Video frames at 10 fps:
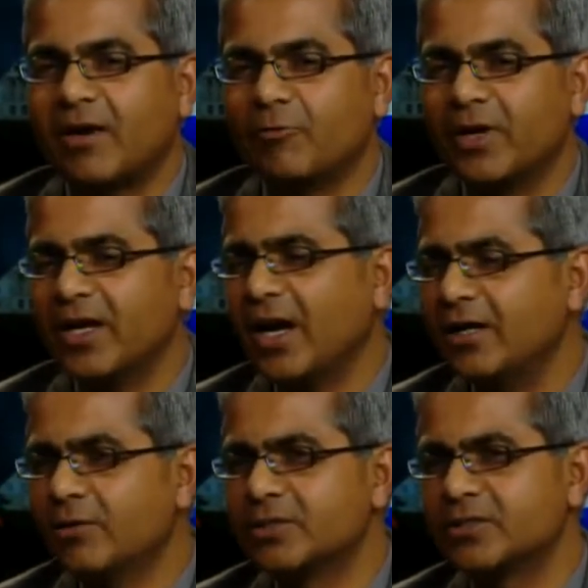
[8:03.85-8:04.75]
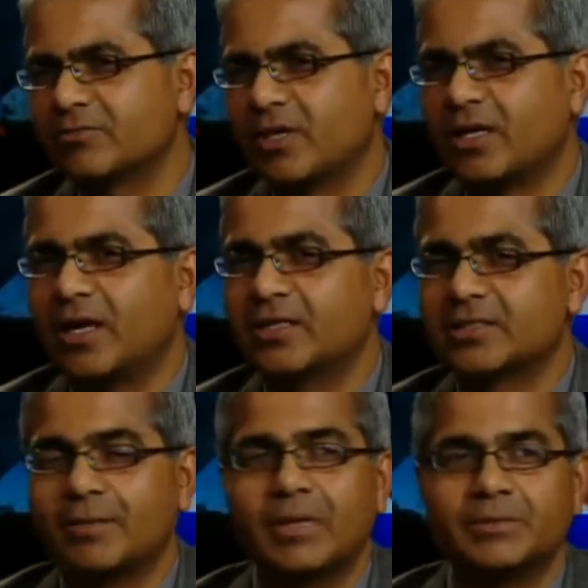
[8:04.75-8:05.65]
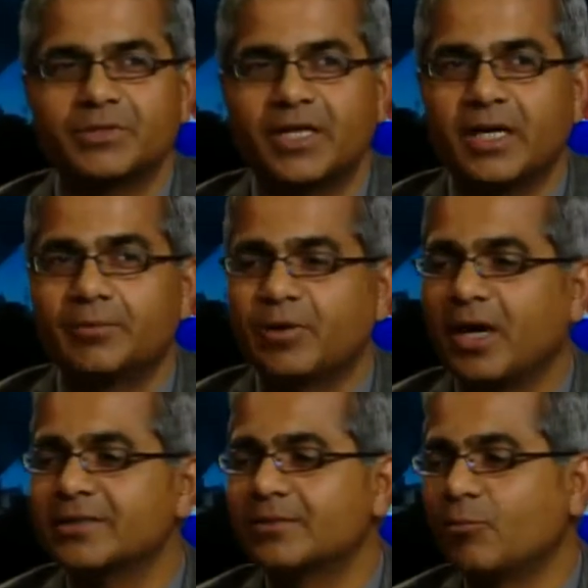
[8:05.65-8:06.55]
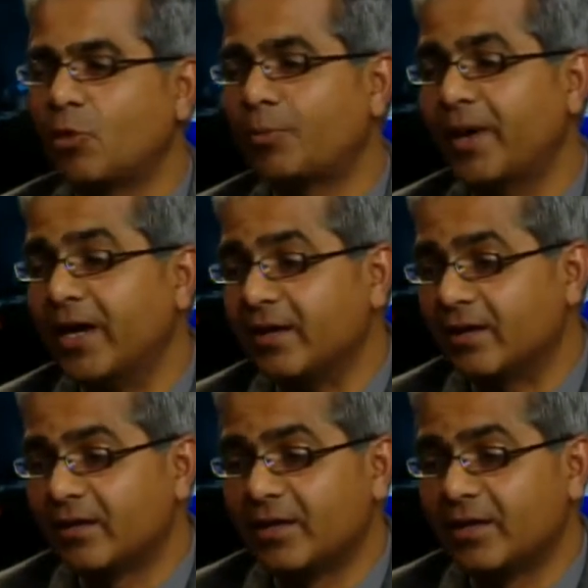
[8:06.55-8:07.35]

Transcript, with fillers: very high doses of narcotics sometimes end up causing more pain.